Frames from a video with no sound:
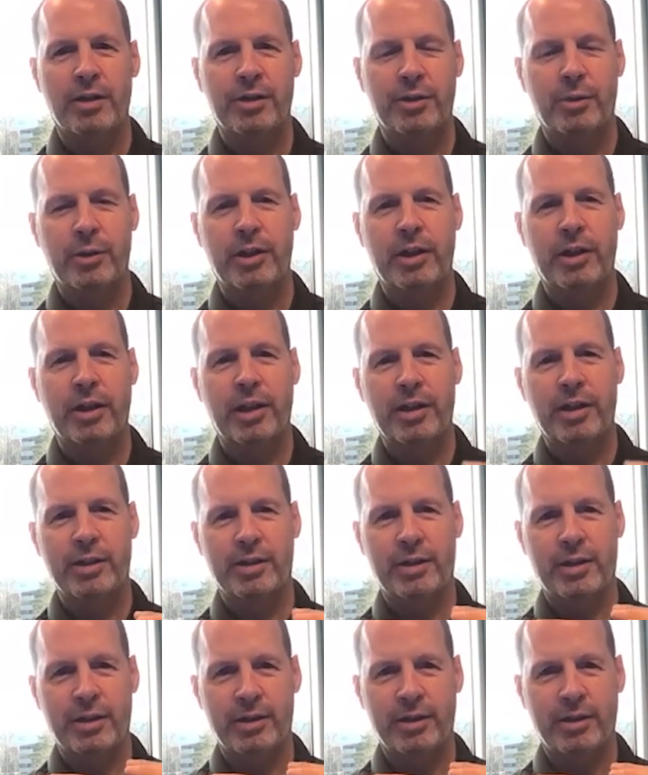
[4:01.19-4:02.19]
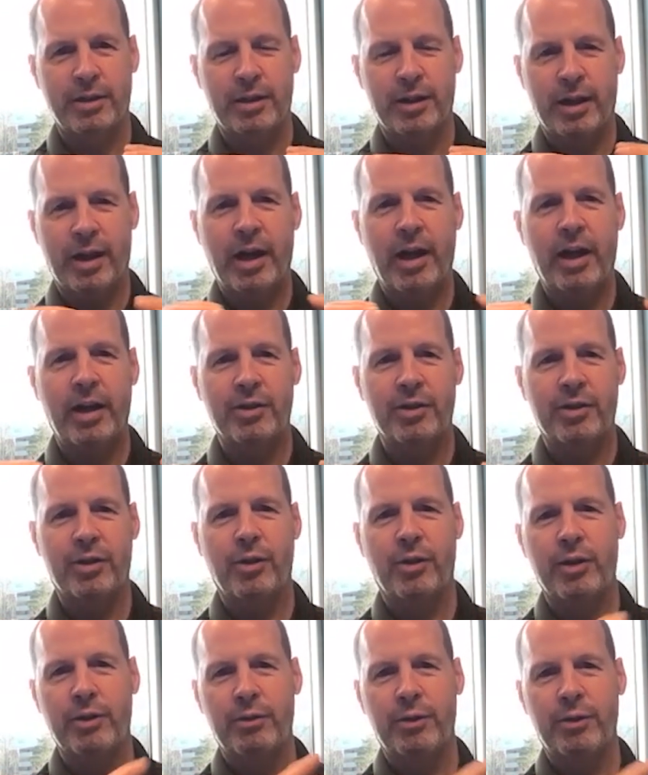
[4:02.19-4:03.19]
Sawicki has the, the highest
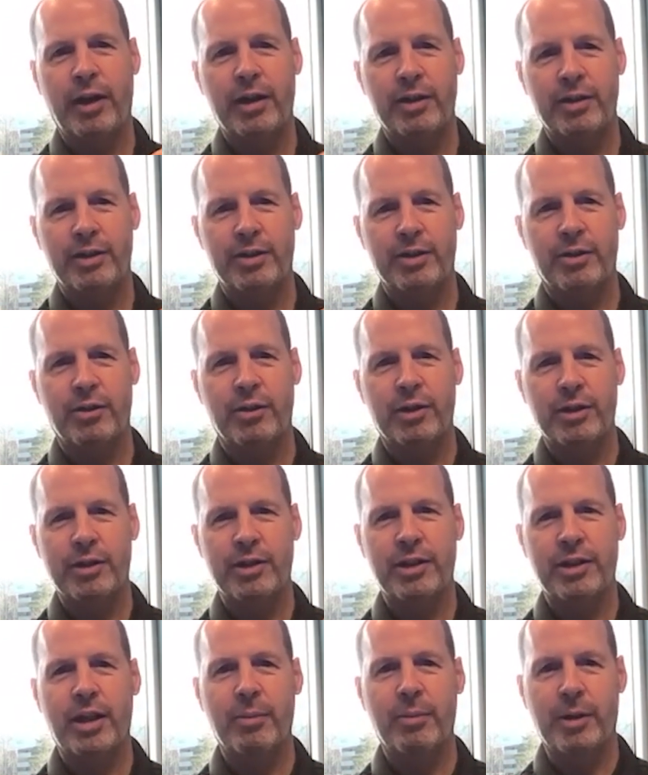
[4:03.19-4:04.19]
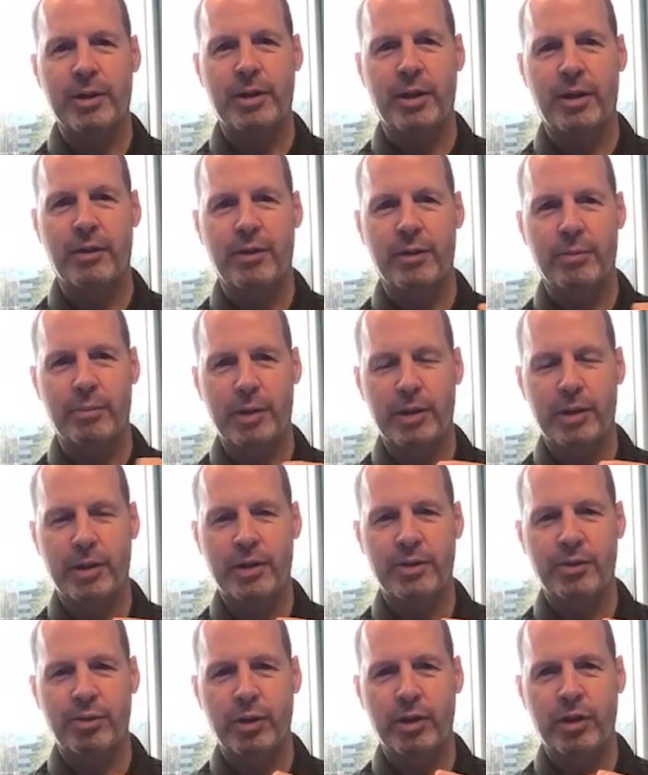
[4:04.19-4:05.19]
growing, fastest growing segment of it, but
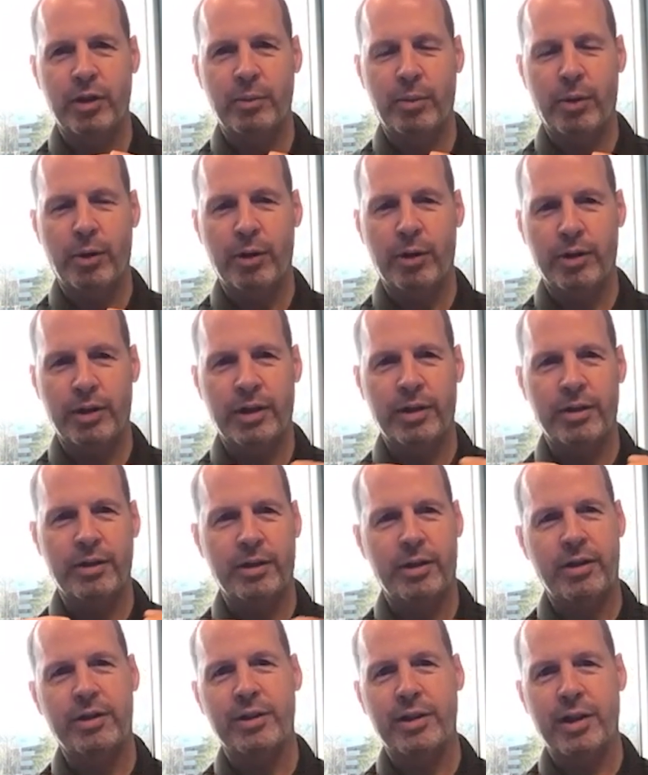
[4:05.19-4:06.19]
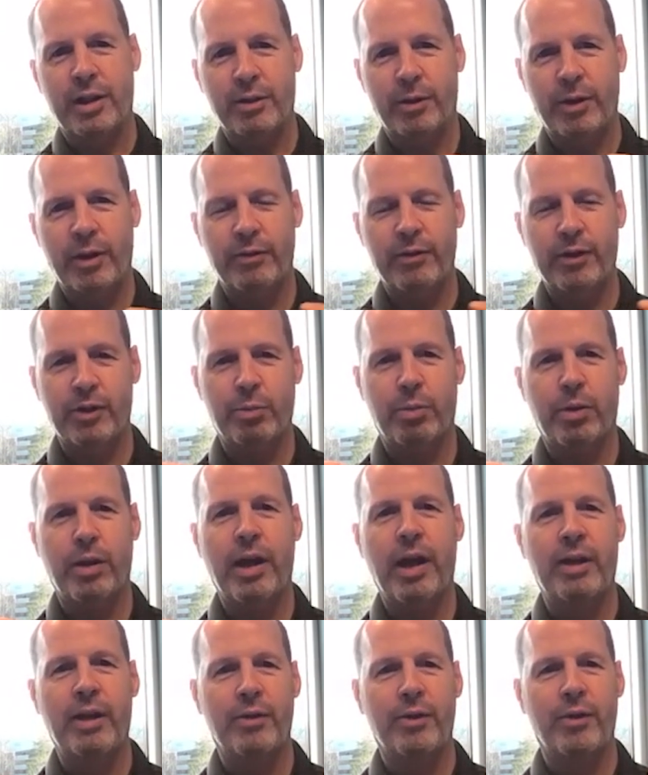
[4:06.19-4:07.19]
it's really important to, to understand we have this
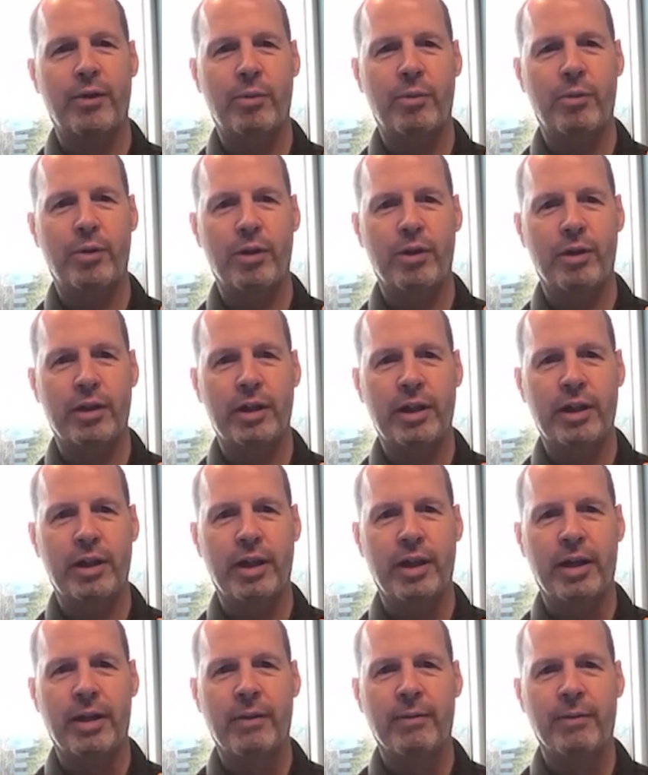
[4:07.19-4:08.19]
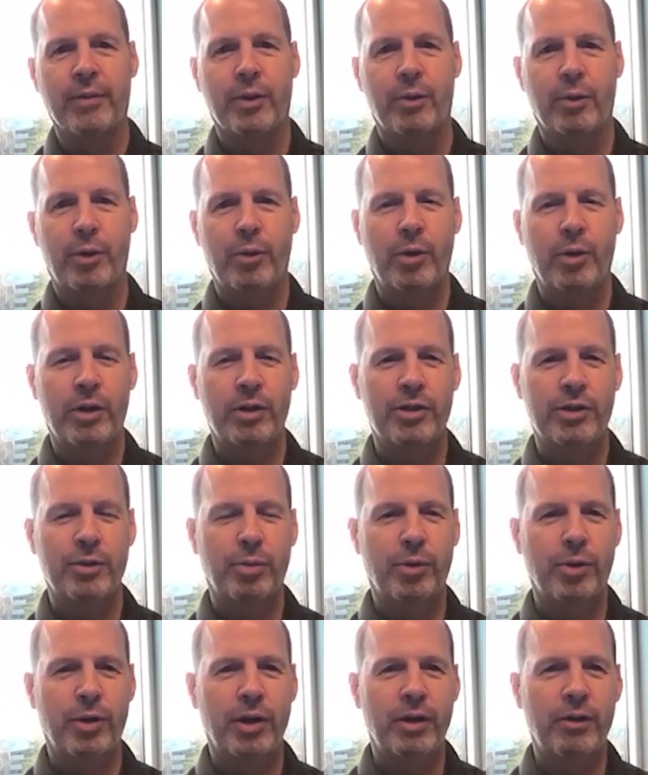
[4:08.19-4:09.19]
platform really. We want to
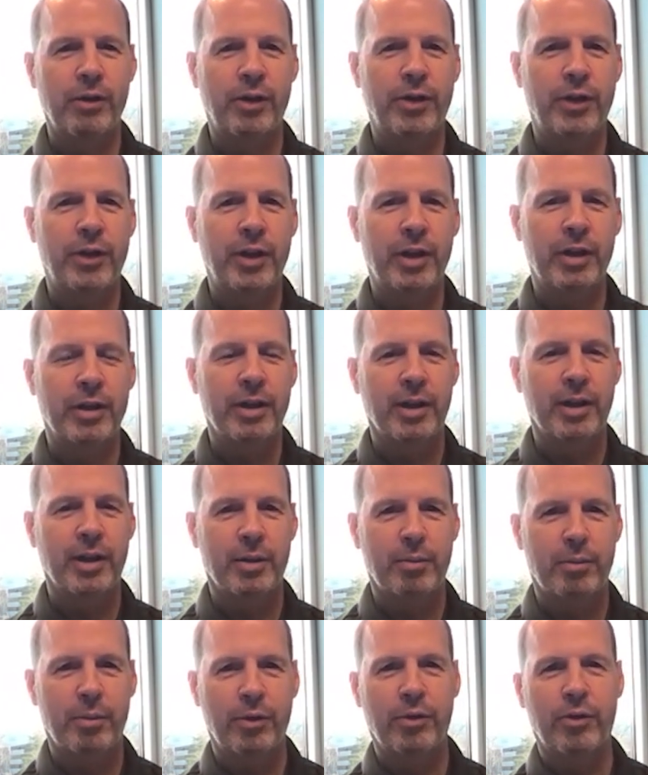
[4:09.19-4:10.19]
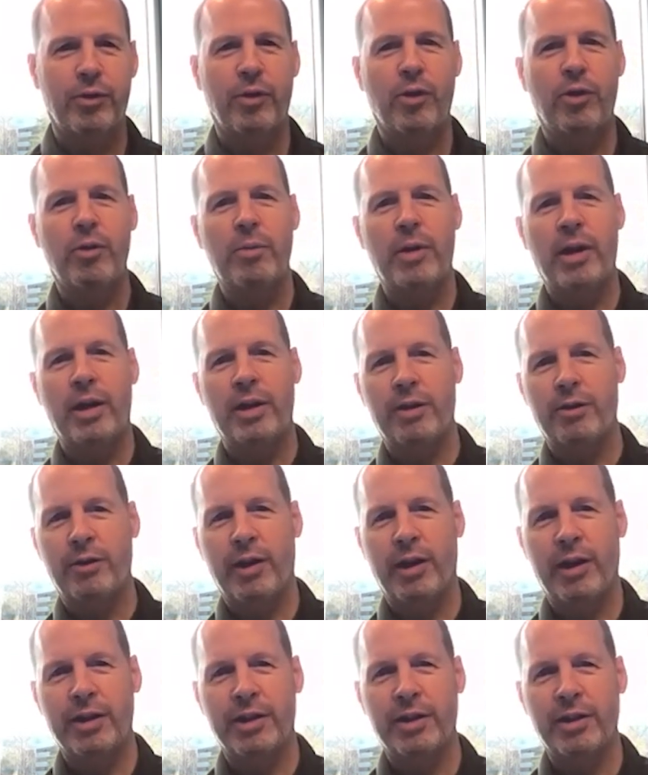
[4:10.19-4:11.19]
support everything before
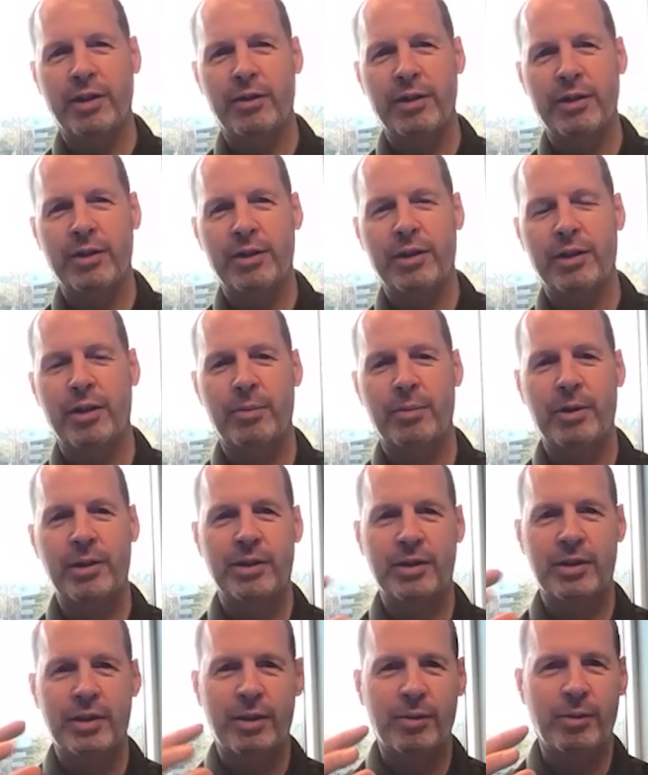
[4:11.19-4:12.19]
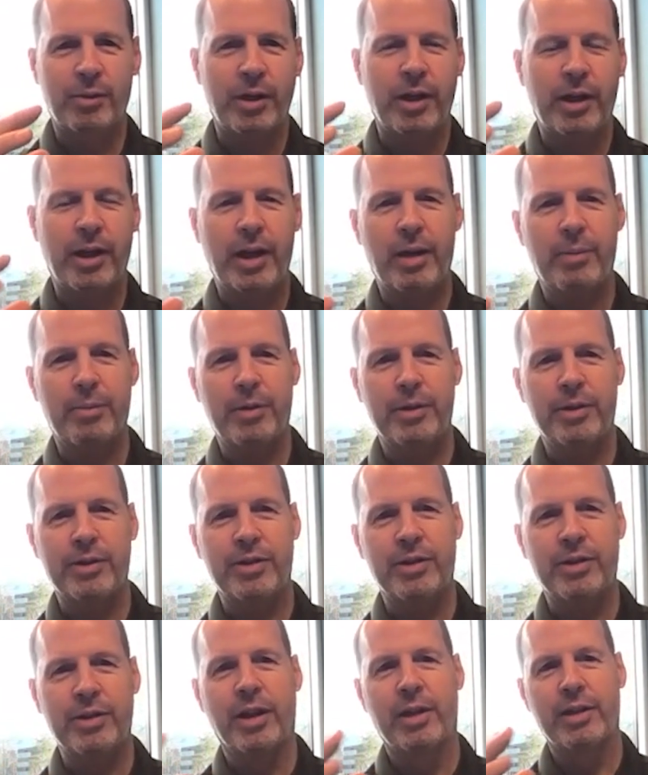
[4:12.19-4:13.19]
manufacturing of these therapies and then what
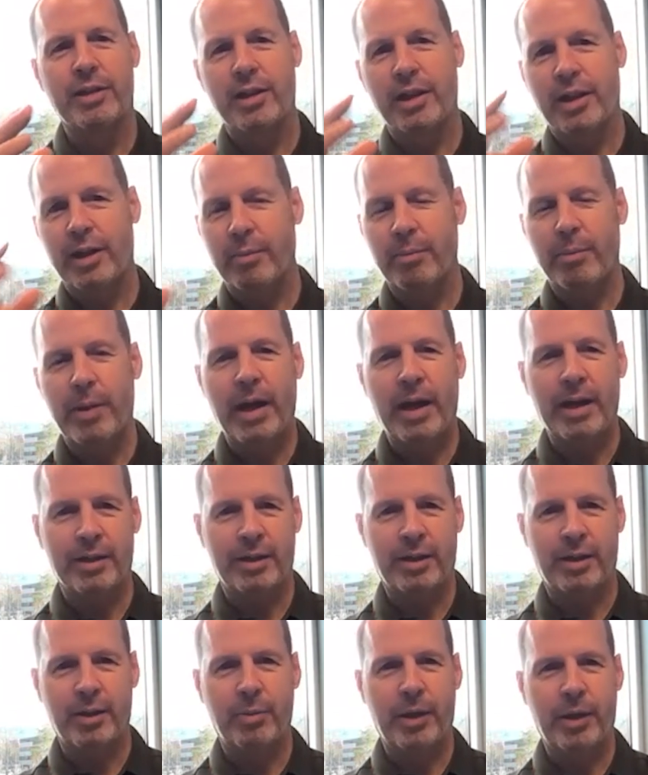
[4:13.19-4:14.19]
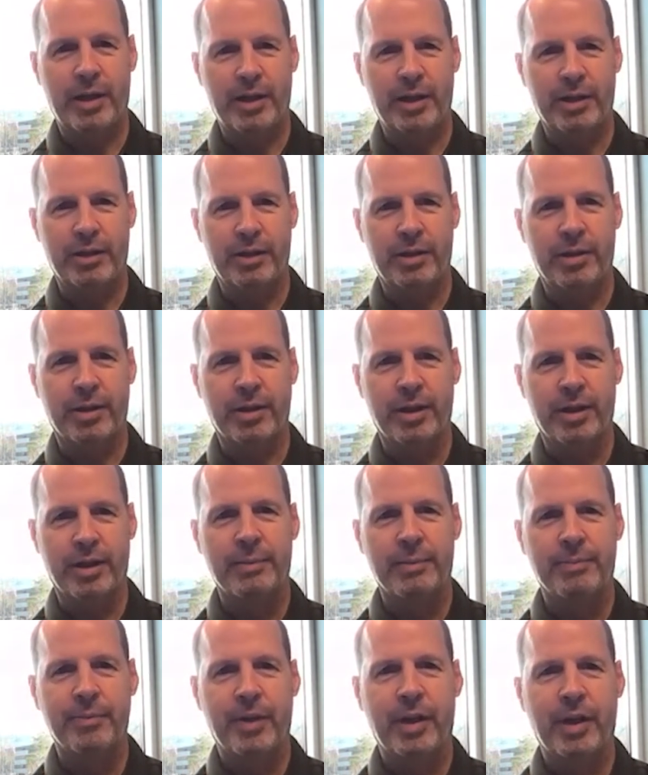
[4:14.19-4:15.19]
happens to get them back to the patient.
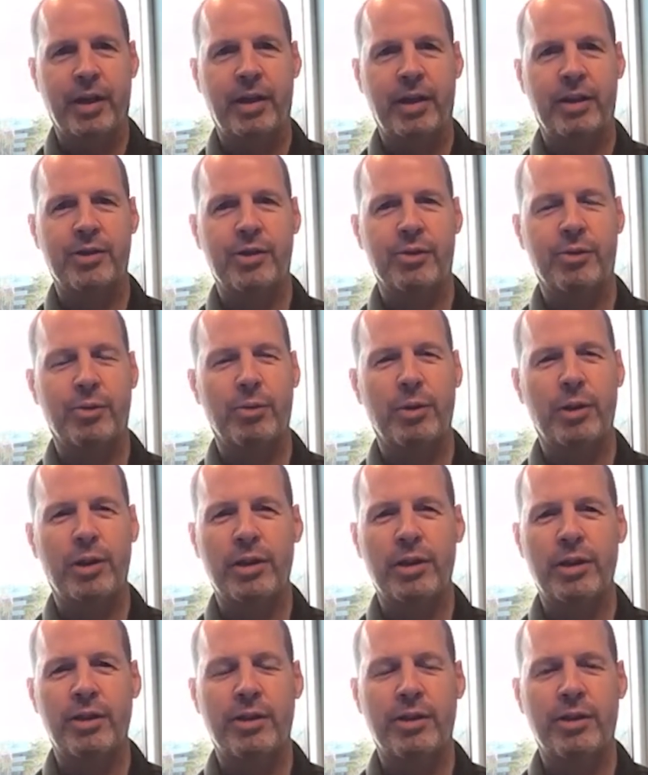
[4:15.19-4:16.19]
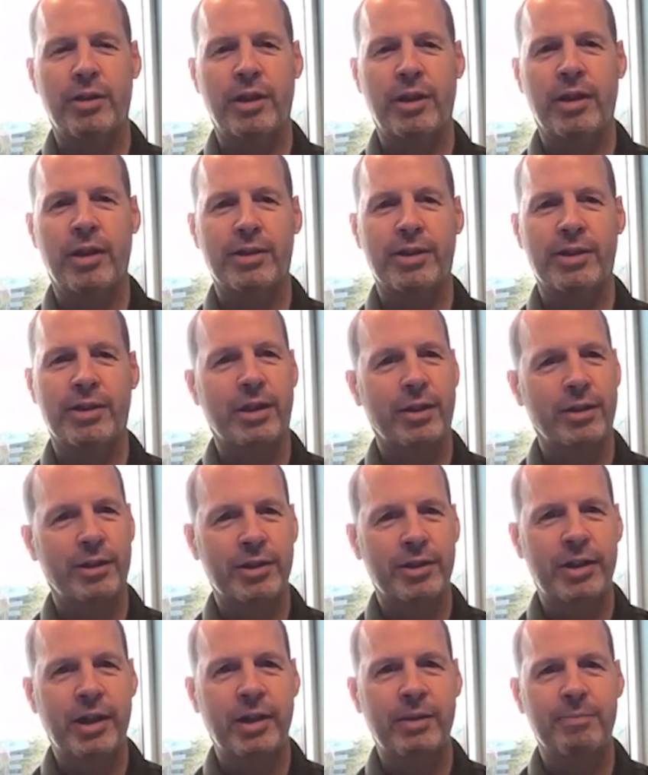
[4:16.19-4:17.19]
Mm-hmm. And it's a really unique skill
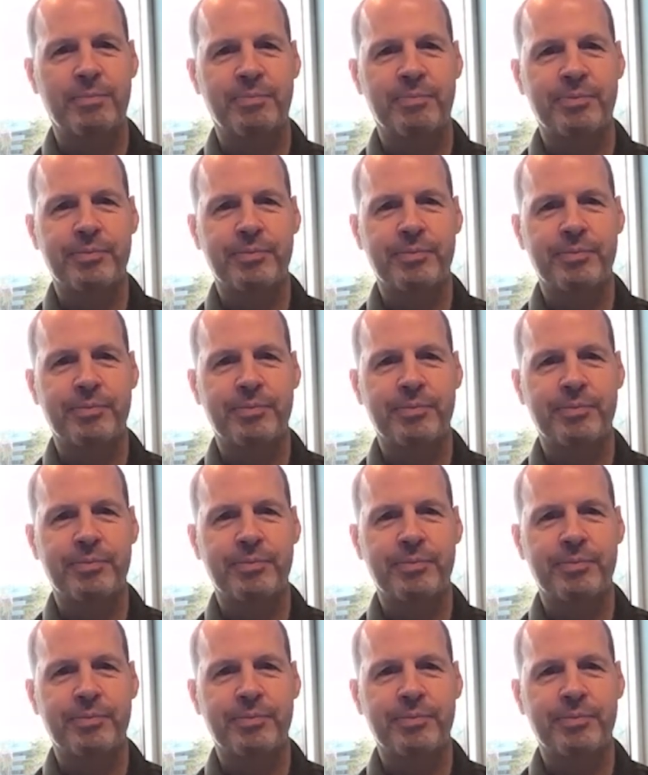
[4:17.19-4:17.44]
set.